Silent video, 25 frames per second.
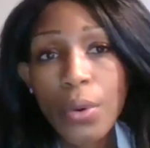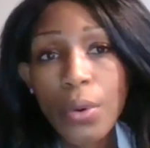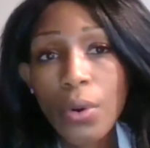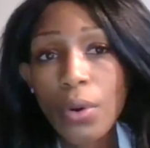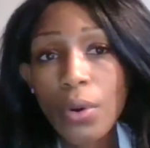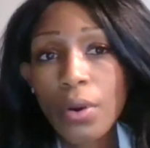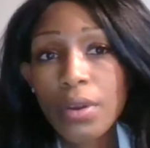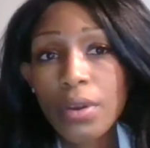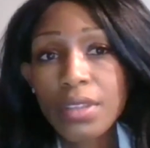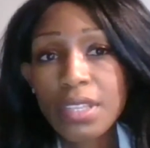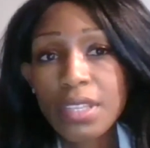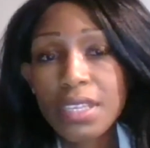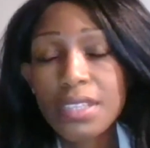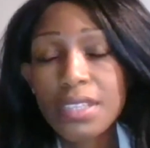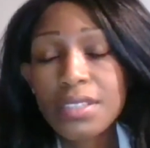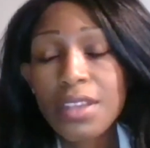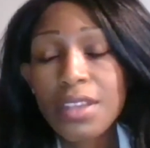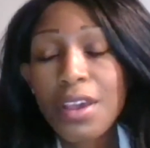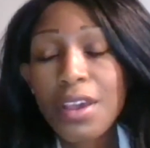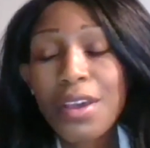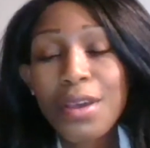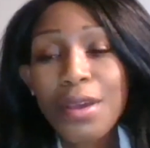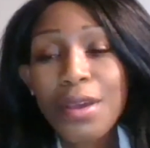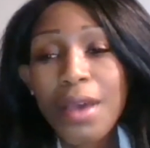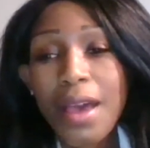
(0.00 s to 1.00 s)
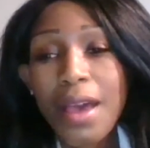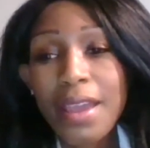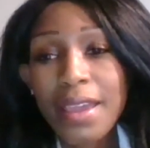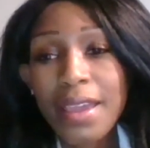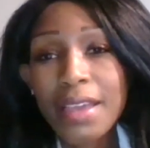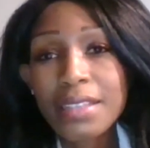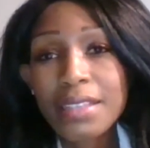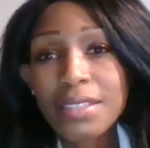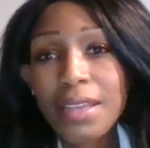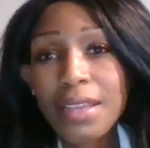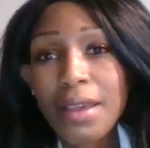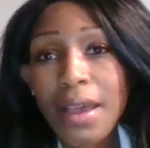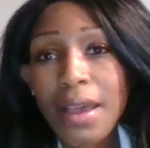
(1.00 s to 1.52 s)
Or are these, I
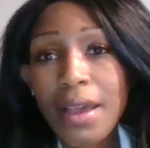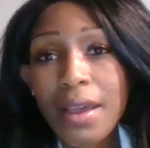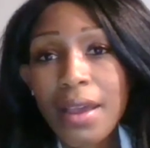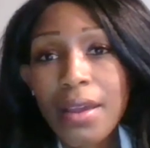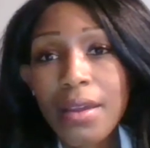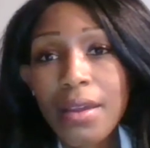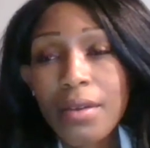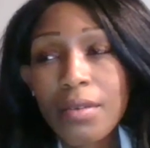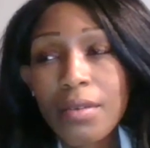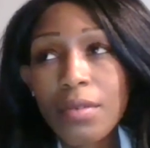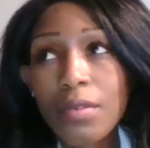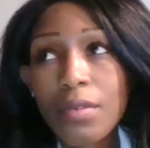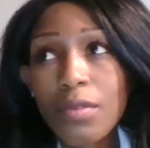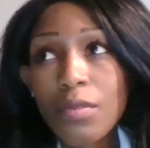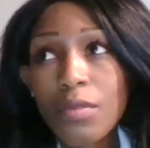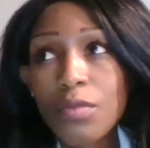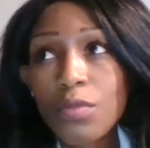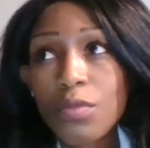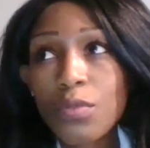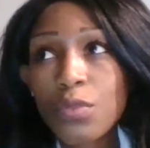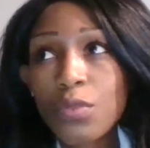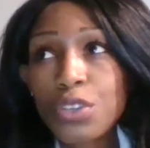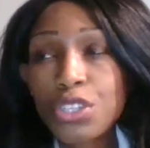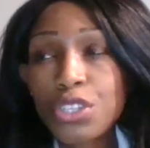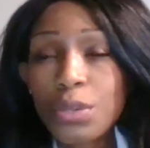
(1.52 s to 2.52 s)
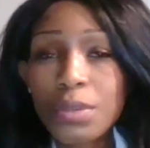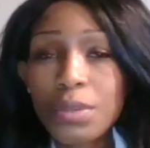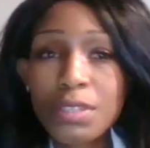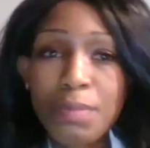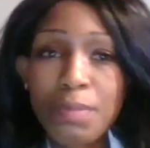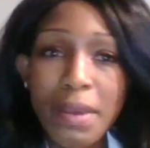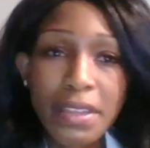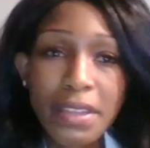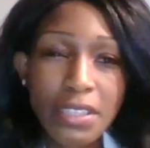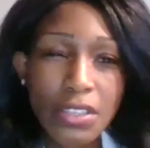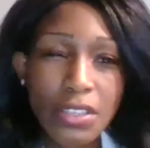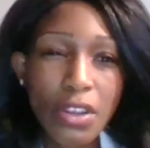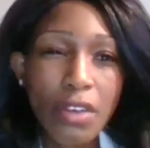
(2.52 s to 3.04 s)
guess, would you
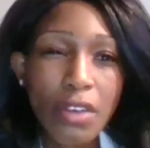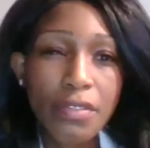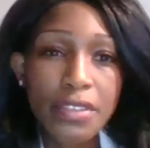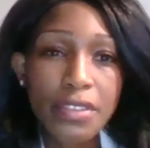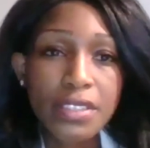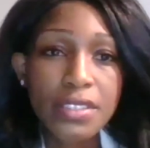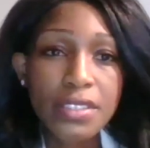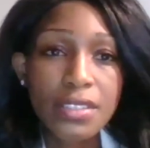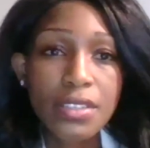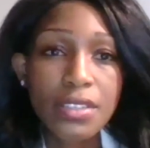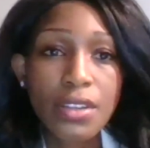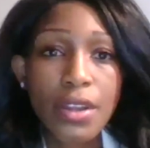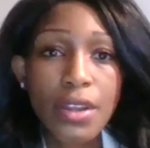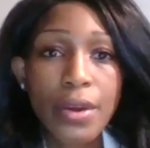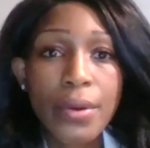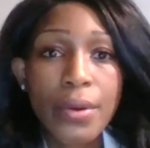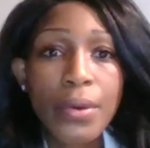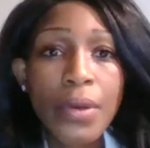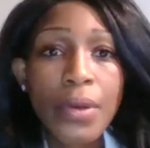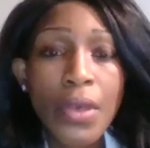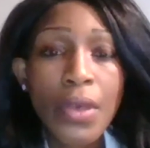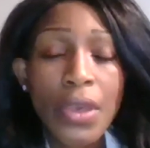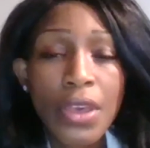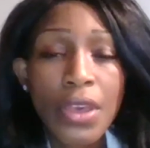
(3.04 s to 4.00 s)
expect a novice to know?